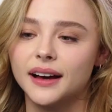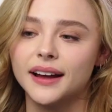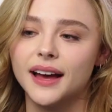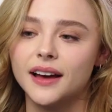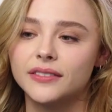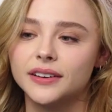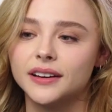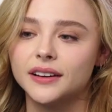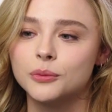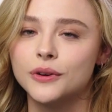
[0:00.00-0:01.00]
I have
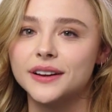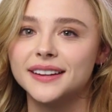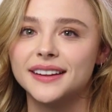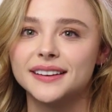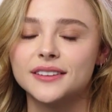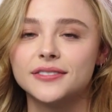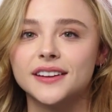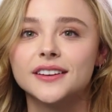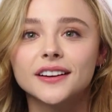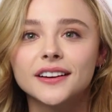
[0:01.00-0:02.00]
a 110
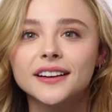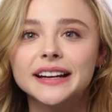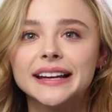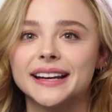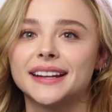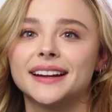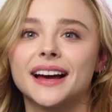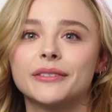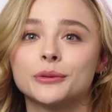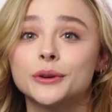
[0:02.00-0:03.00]
Defender, and I
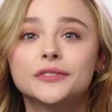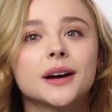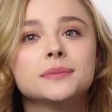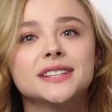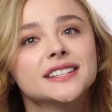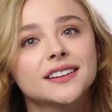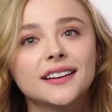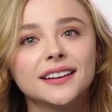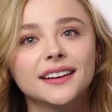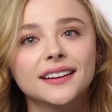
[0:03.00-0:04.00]
have a rooftop tent
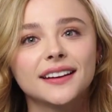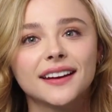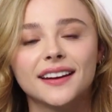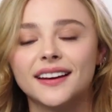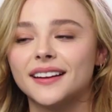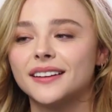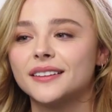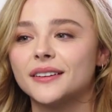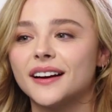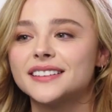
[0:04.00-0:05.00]
on it, and
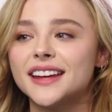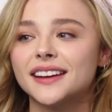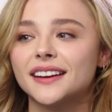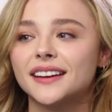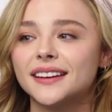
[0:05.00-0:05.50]
I take it